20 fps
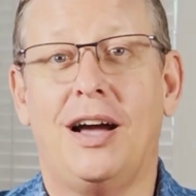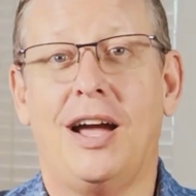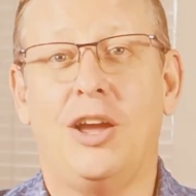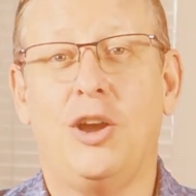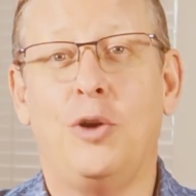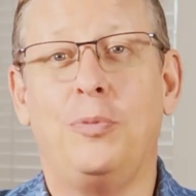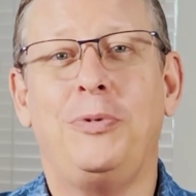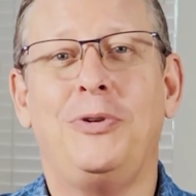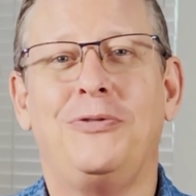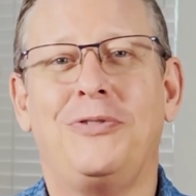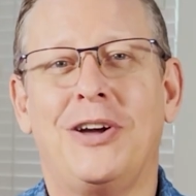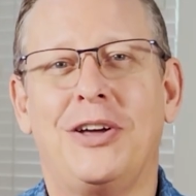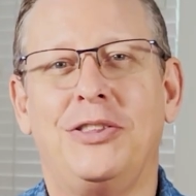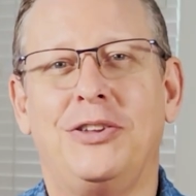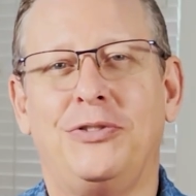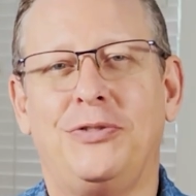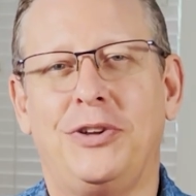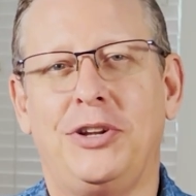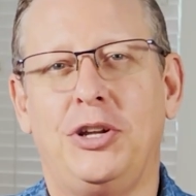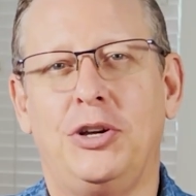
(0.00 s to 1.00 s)
I hope you
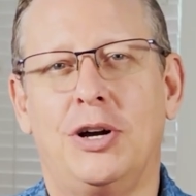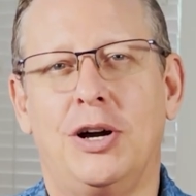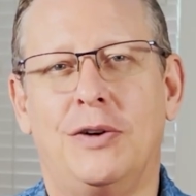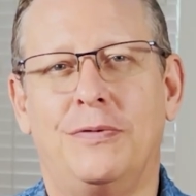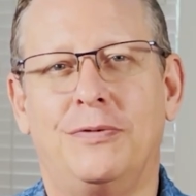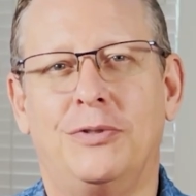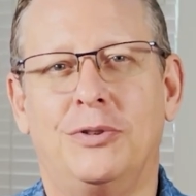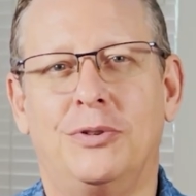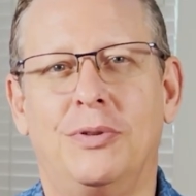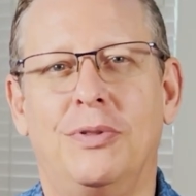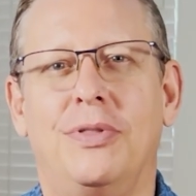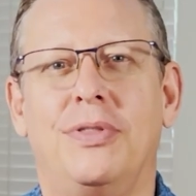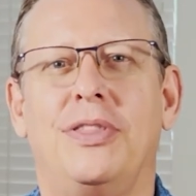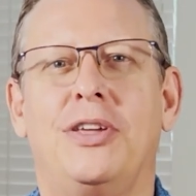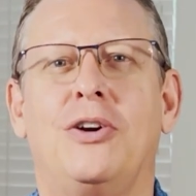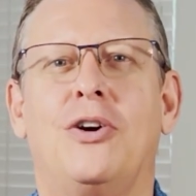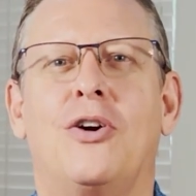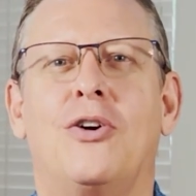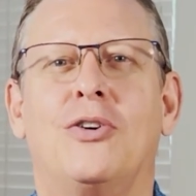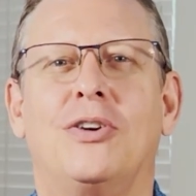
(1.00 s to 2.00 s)
found this video helpful.
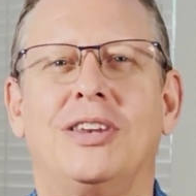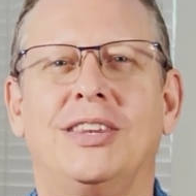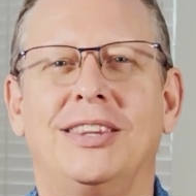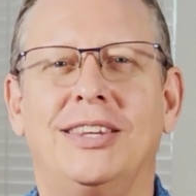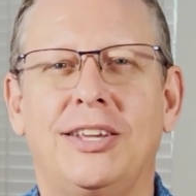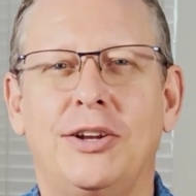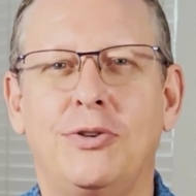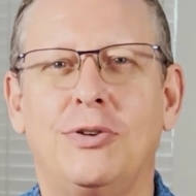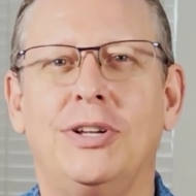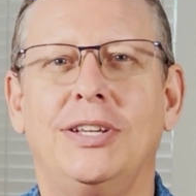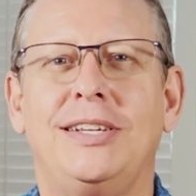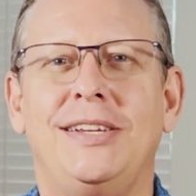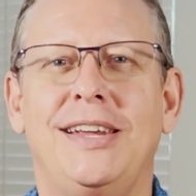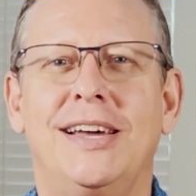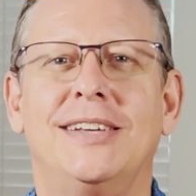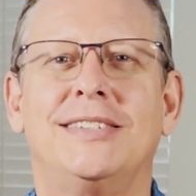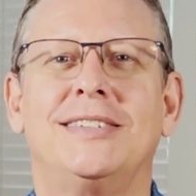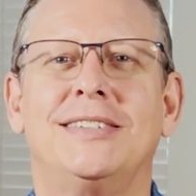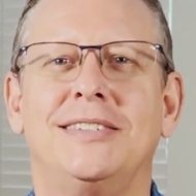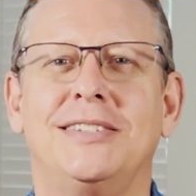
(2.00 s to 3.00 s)
There are literally
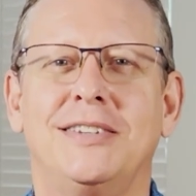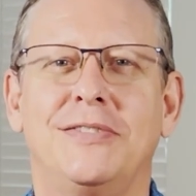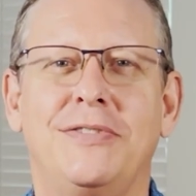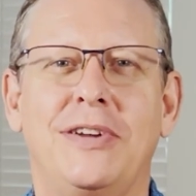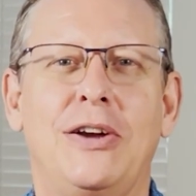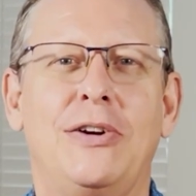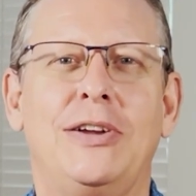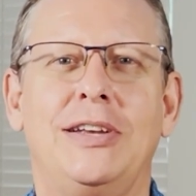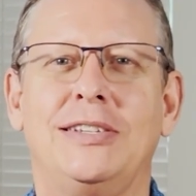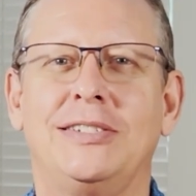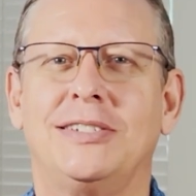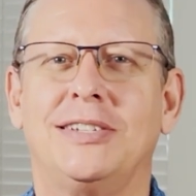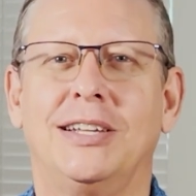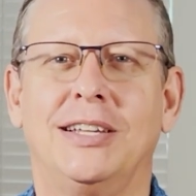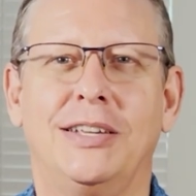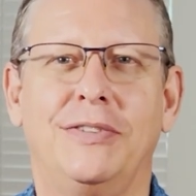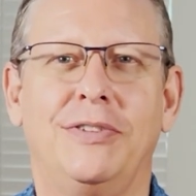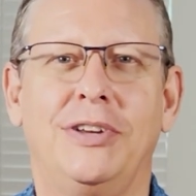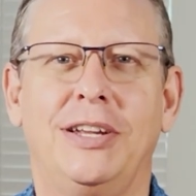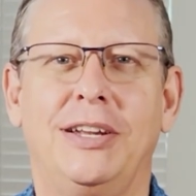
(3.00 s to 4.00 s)
dozens of areas to
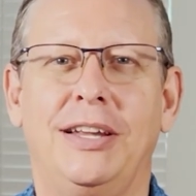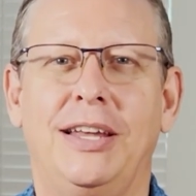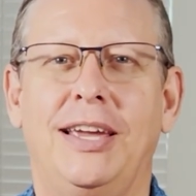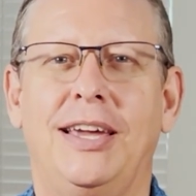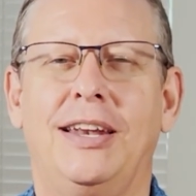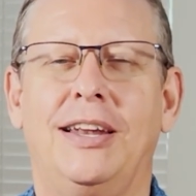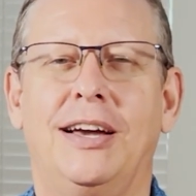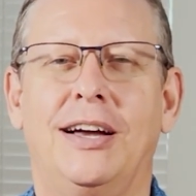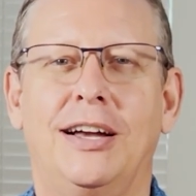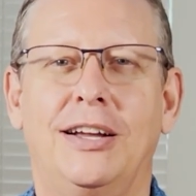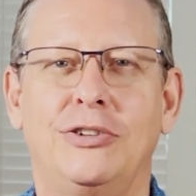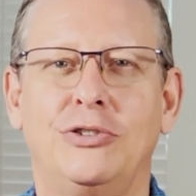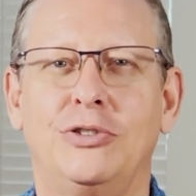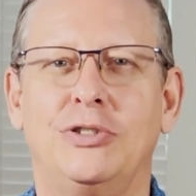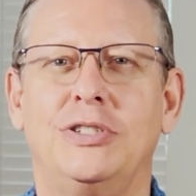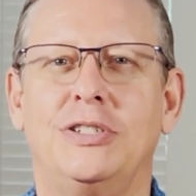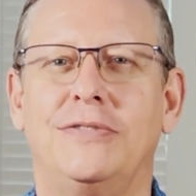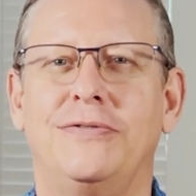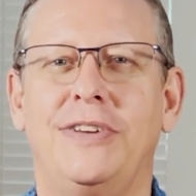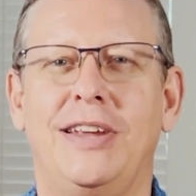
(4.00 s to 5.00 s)
live in and
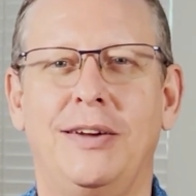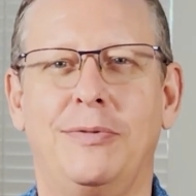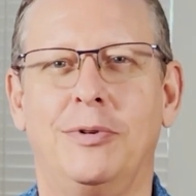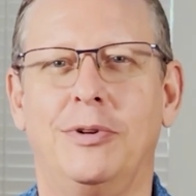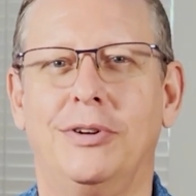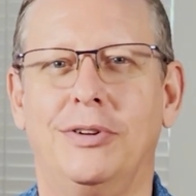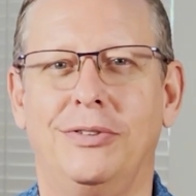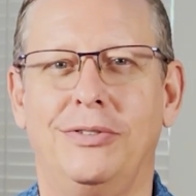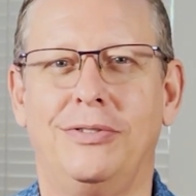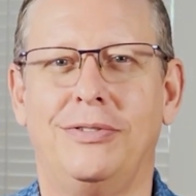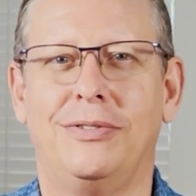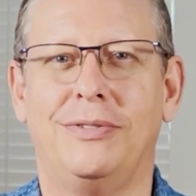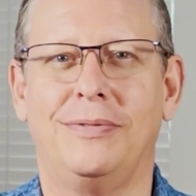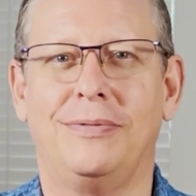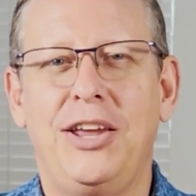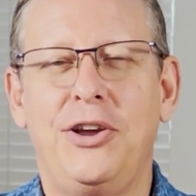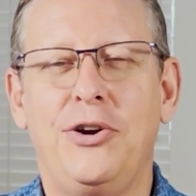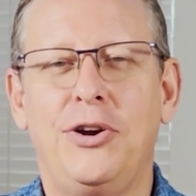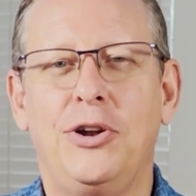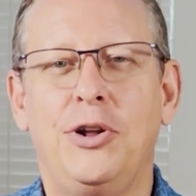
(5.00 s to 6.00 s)
hundreds of neighborhoods.
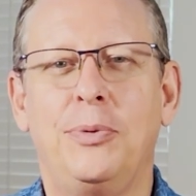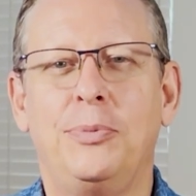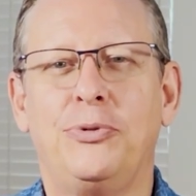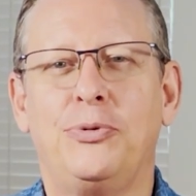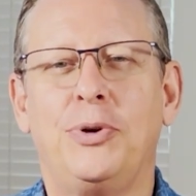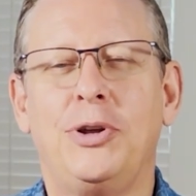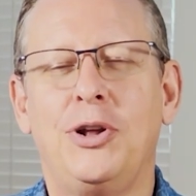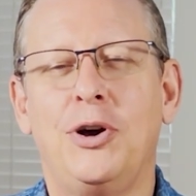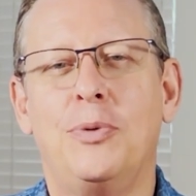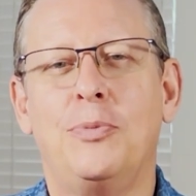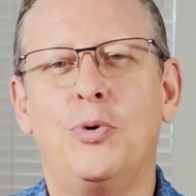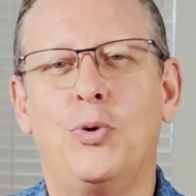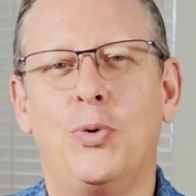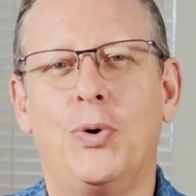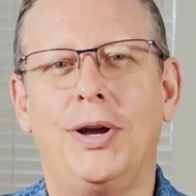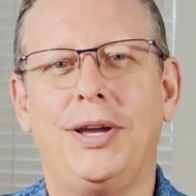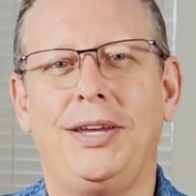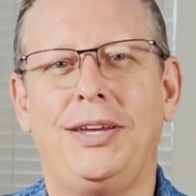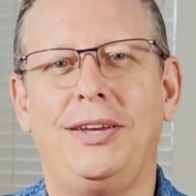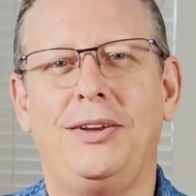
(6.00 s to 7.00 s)
Here at Home Sweet Home
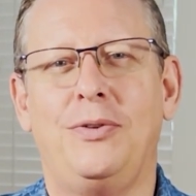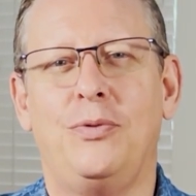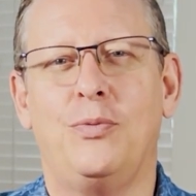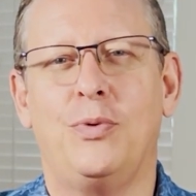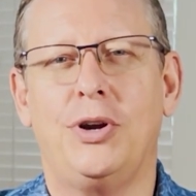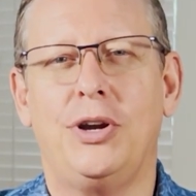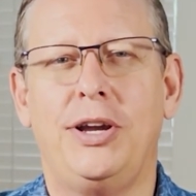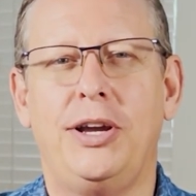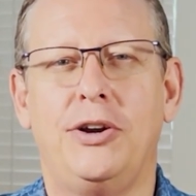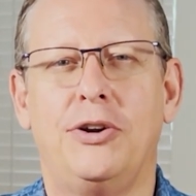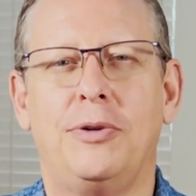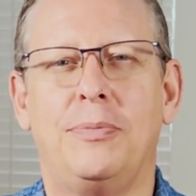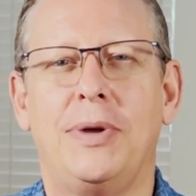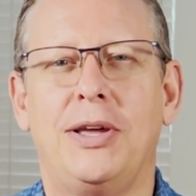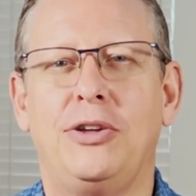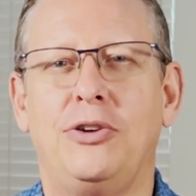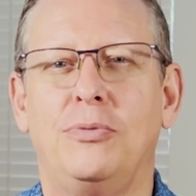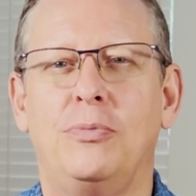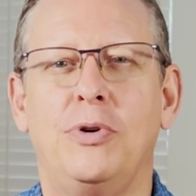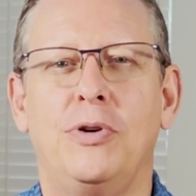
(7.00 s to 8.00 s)
Hawaii, we're here to
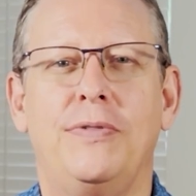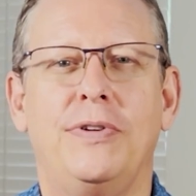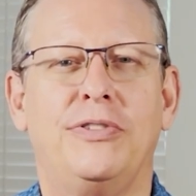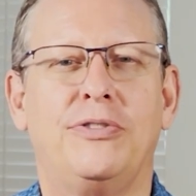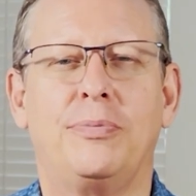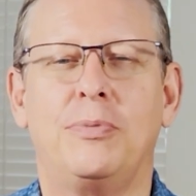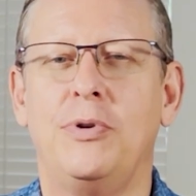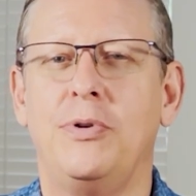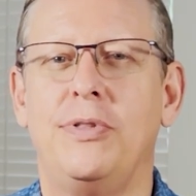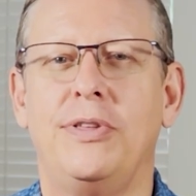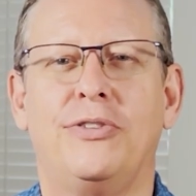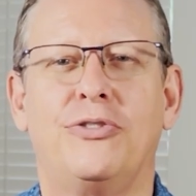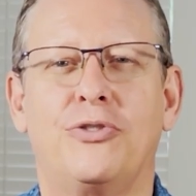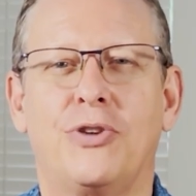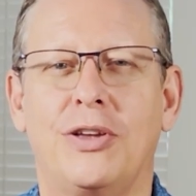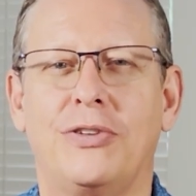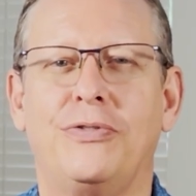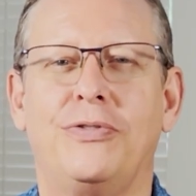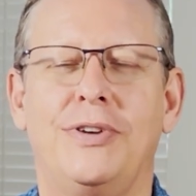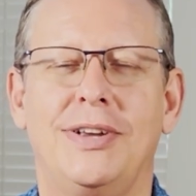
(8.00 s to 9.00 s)
make your move as smooth and
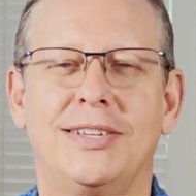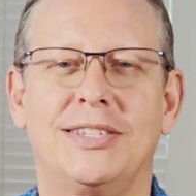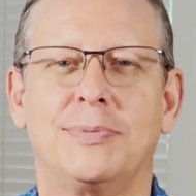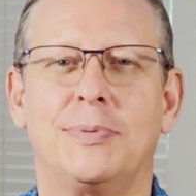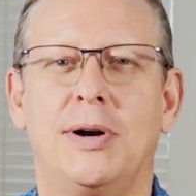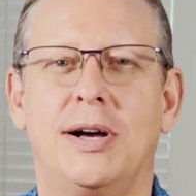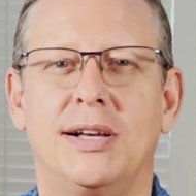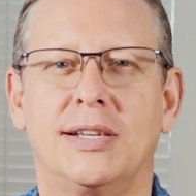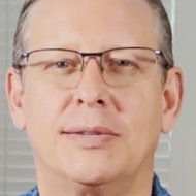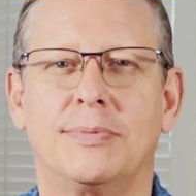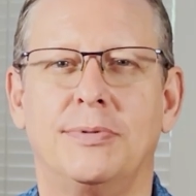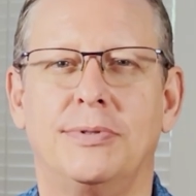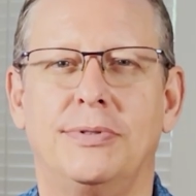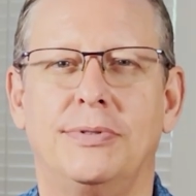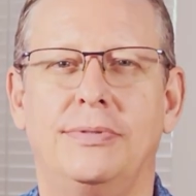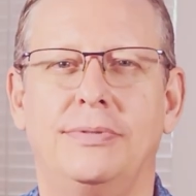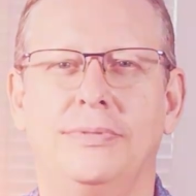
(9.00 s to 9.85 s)
stress-free as possible.